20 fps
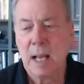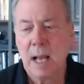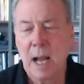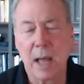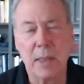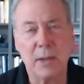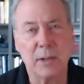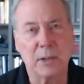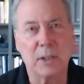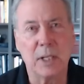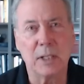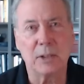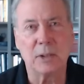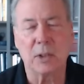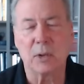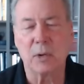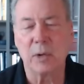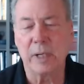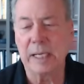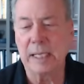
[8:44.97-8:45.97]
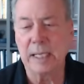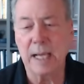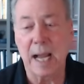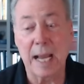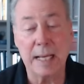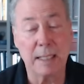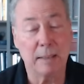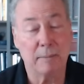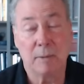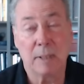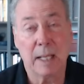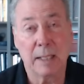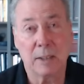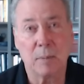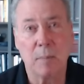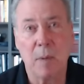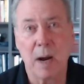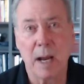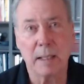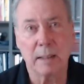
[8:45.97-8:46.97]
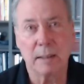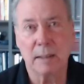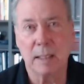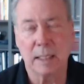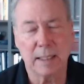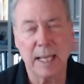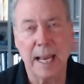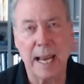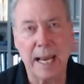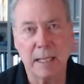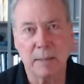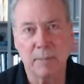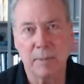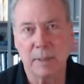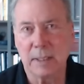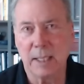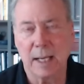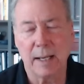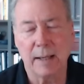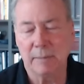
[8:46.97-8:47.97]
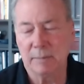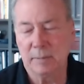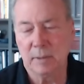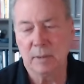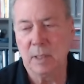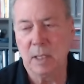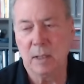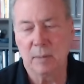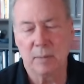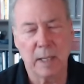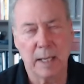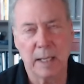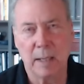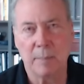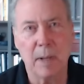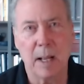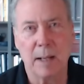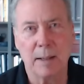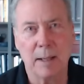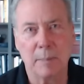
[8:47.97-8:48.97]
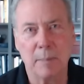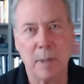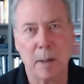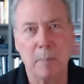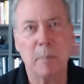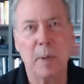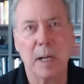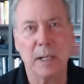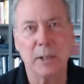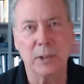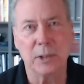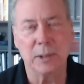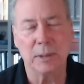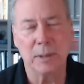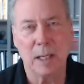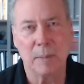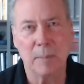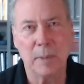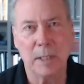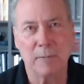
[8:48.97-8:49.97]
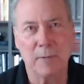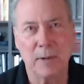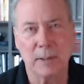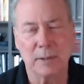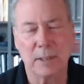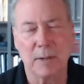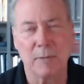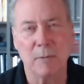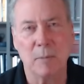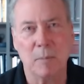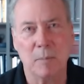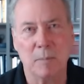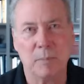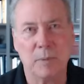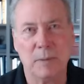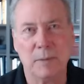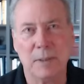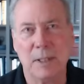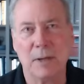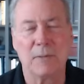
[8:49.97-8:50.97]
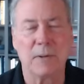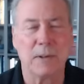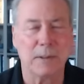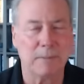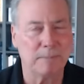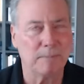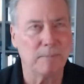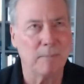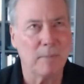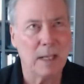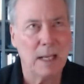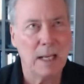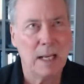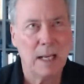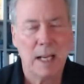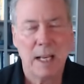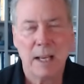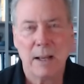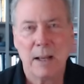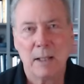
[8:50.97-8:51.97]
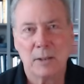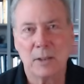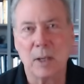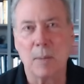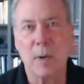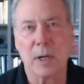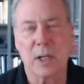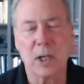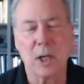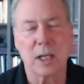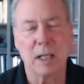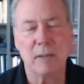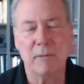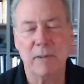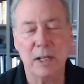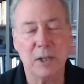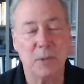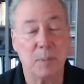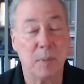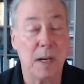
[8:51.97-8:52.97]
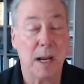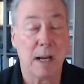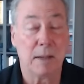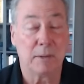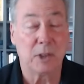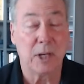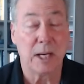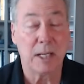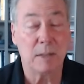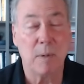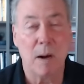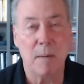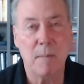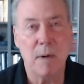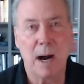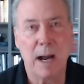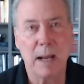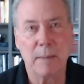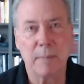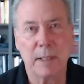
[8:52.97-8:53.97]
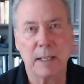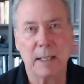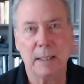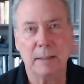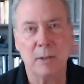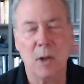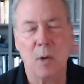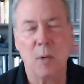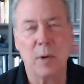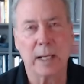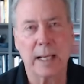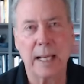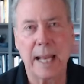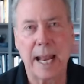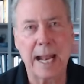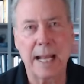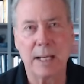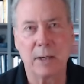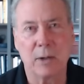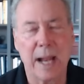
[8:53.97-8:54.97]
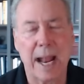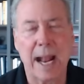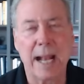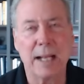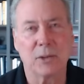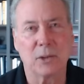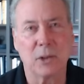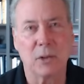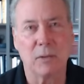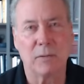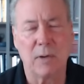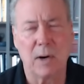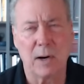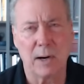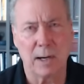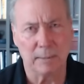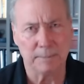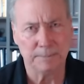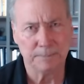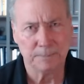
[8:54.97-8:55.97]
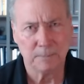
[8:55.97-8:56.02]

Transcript: Others disagree. I that's my take. I, you know, and I'm not I'm not budging. I mean, if I was giving different. Someone could convince me I've changed my mind, but no one can or has so far.